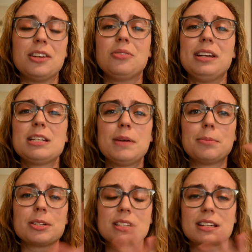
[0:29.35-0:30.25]
You need to be
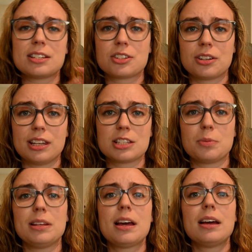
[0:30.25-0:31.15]
able to discuss certain things
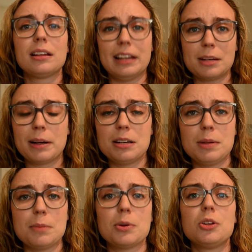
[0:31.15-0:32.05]
with like-minded
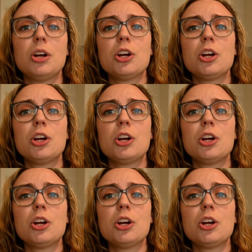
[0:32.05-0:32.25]
people.